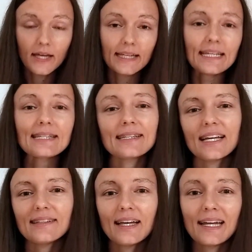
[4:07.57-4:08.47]
He
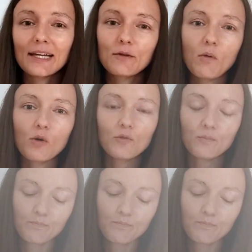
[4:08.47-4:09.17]
said, and I quote,